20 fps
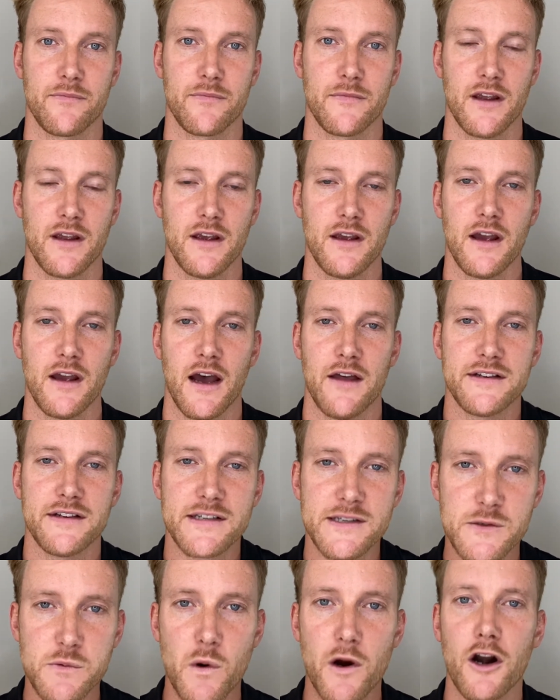And this
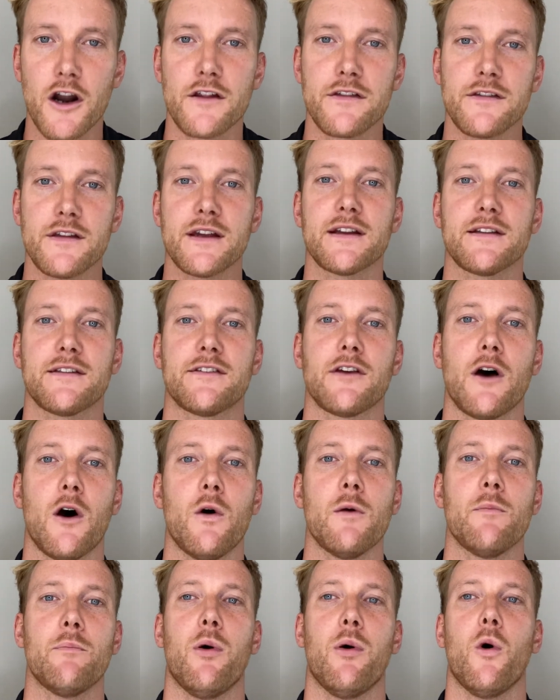is where I think it's so
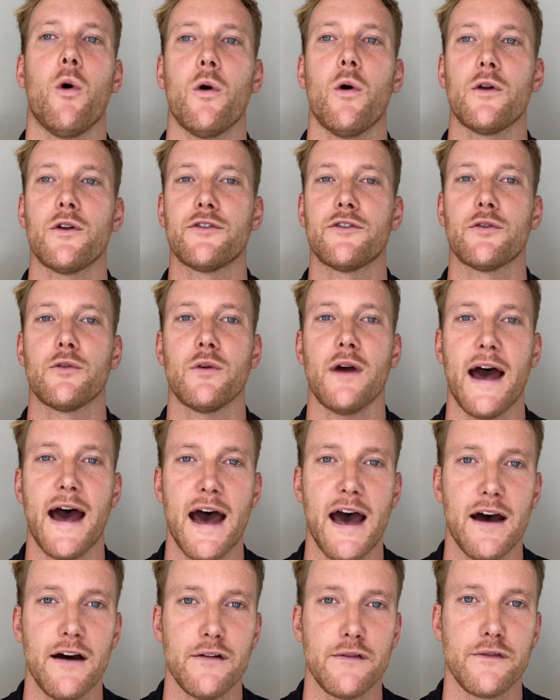important to
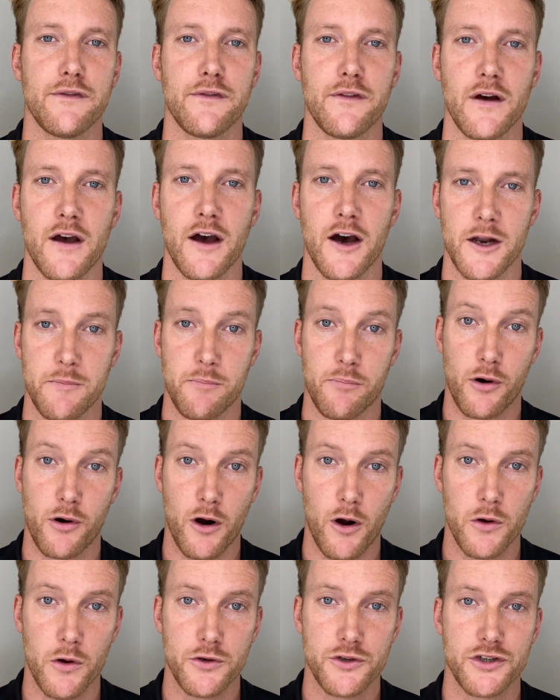have an
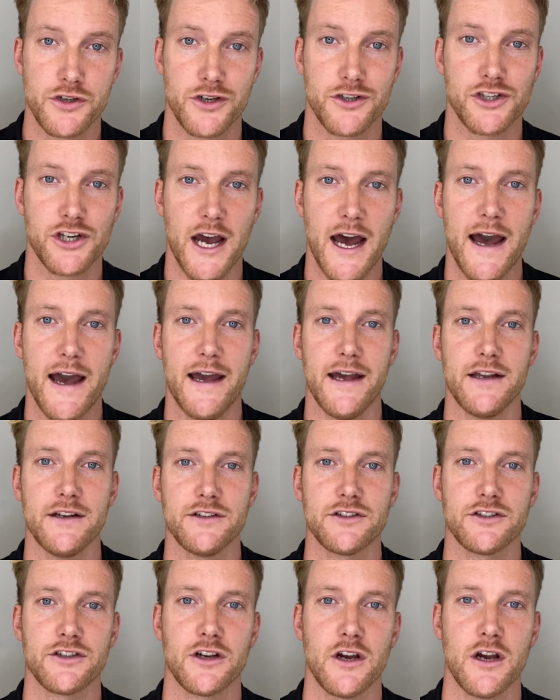approach to
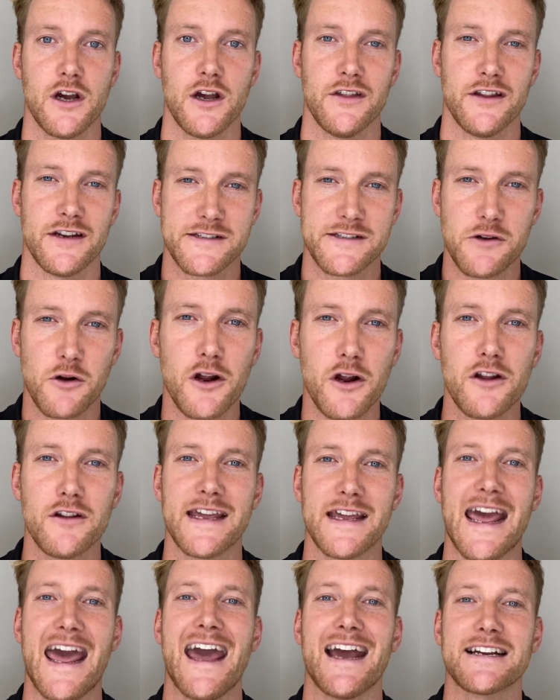change that is not
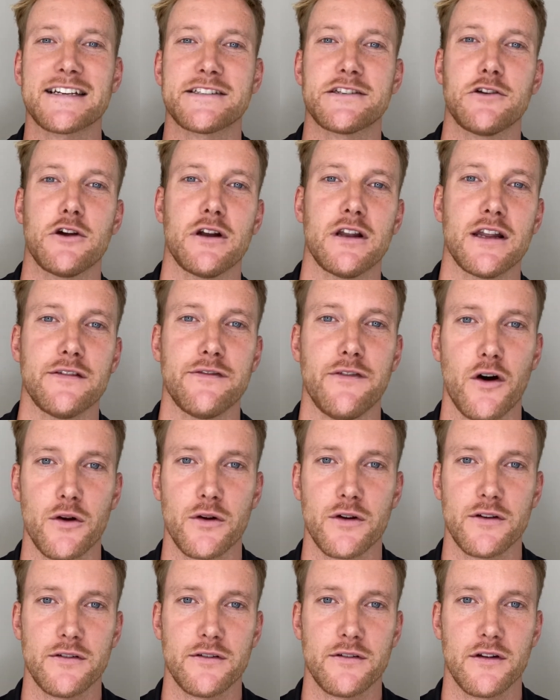only externally
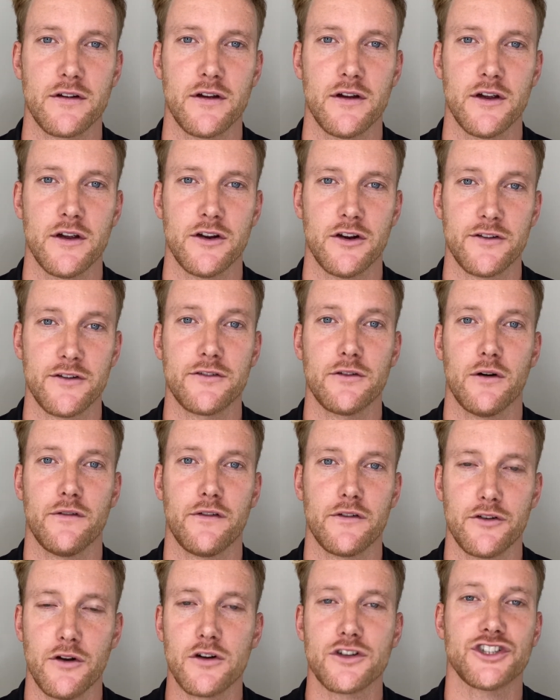focused, you know, it's
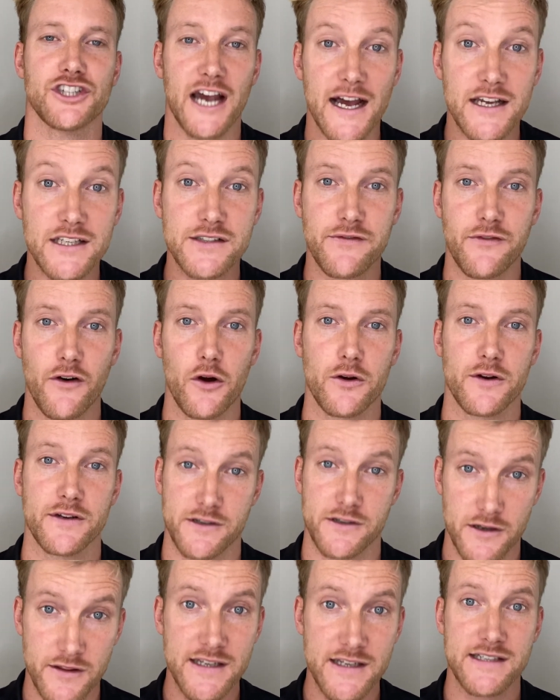not, not just
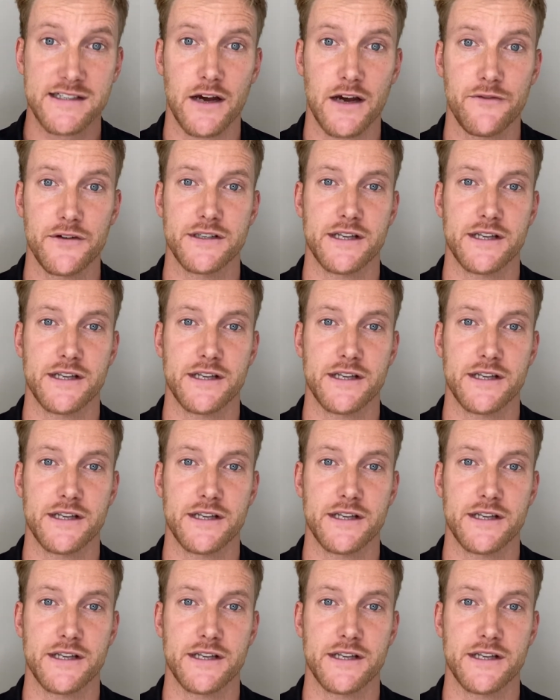focused, this stuff is